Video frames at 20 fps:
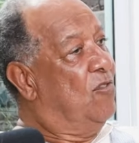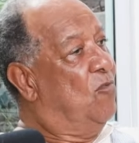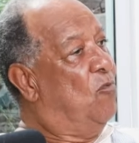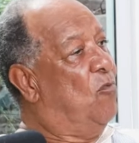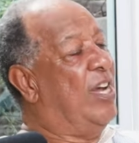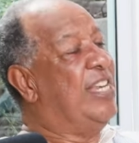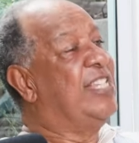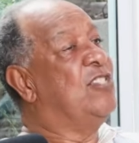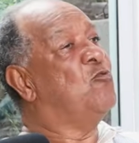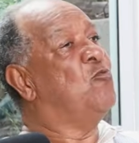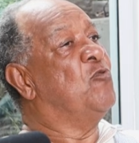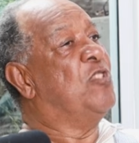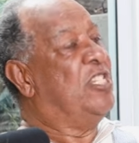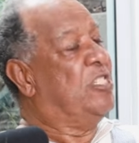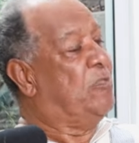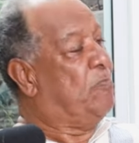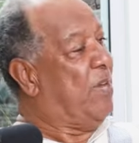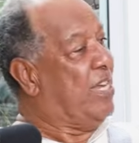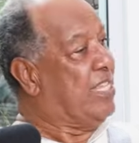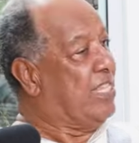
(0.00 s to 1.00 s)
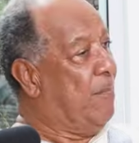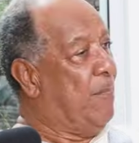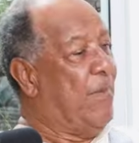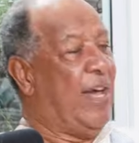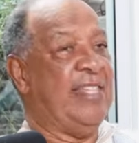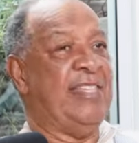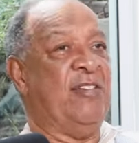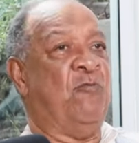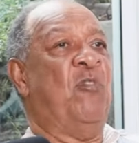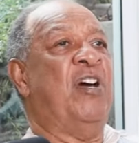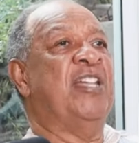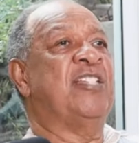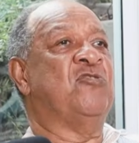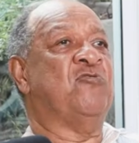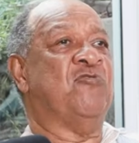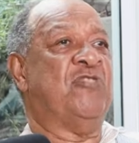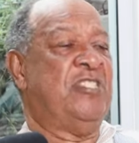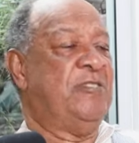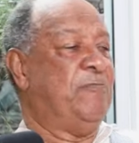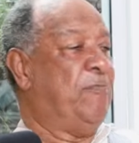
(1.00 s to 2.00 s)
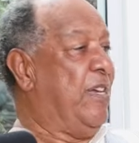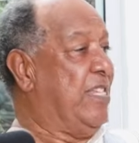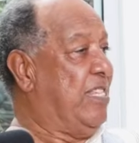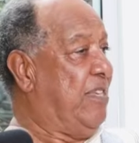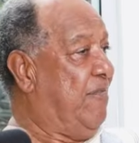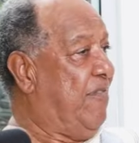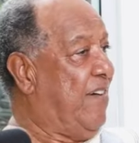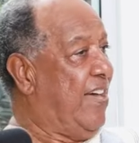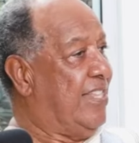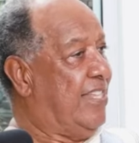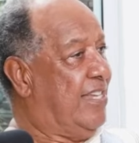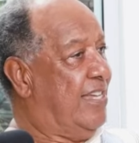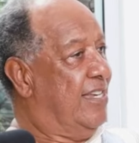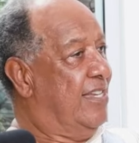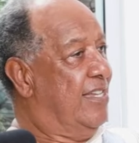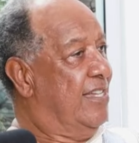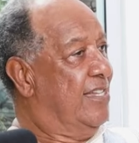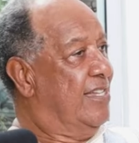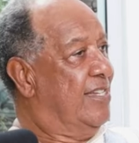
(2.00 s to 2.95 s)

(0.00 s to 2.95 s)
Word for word: what is to respect the mother, what is to respect the father,